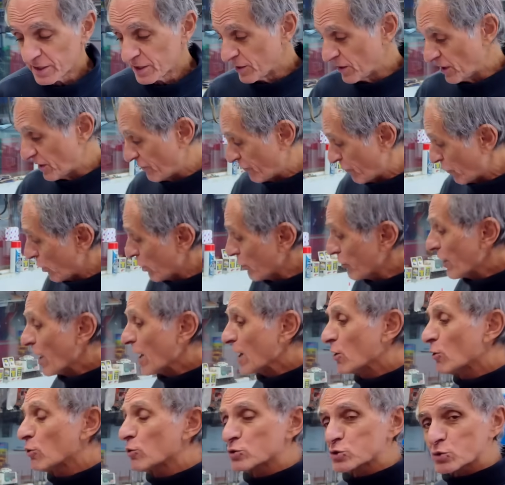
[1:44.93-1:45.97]
If all that
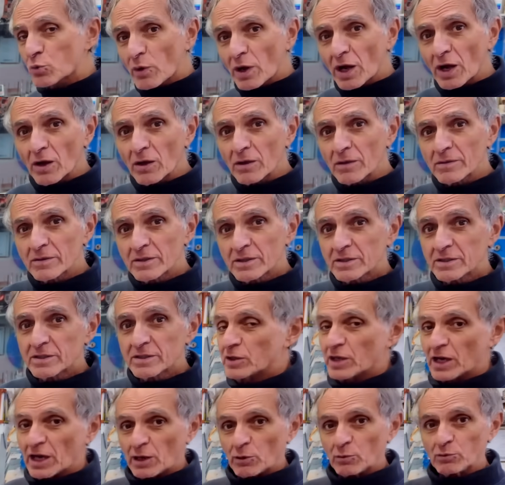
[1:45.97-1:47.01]
goes well,
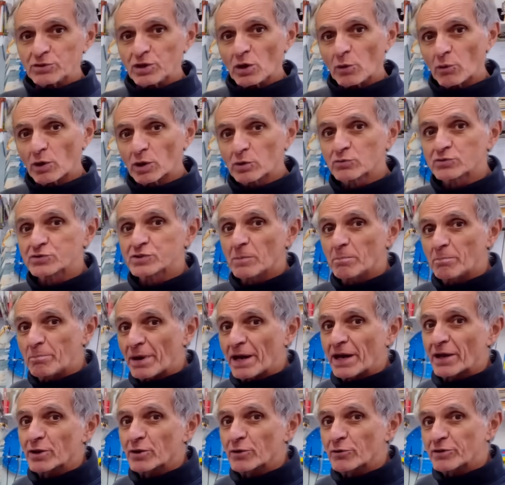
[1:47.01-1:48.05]
and with the one with the
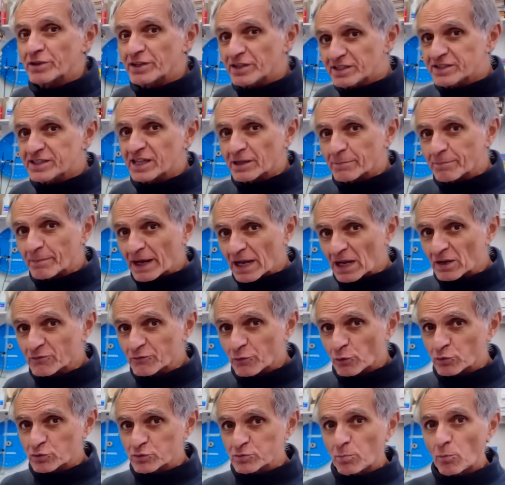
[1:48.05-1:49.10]
better intake
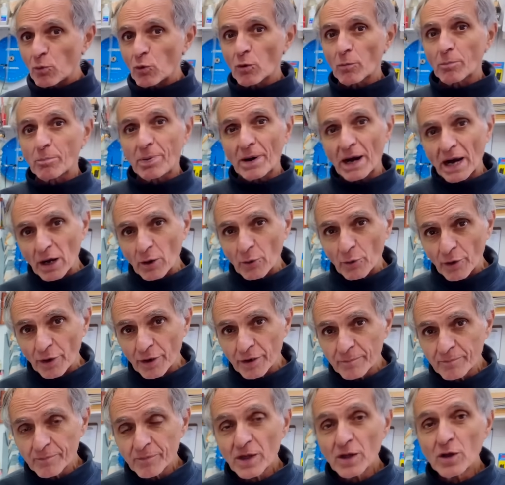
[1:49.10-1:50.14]
manifold with more
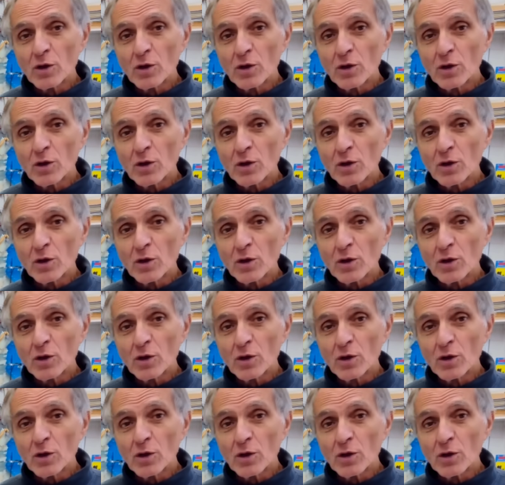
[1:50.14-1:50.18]
power,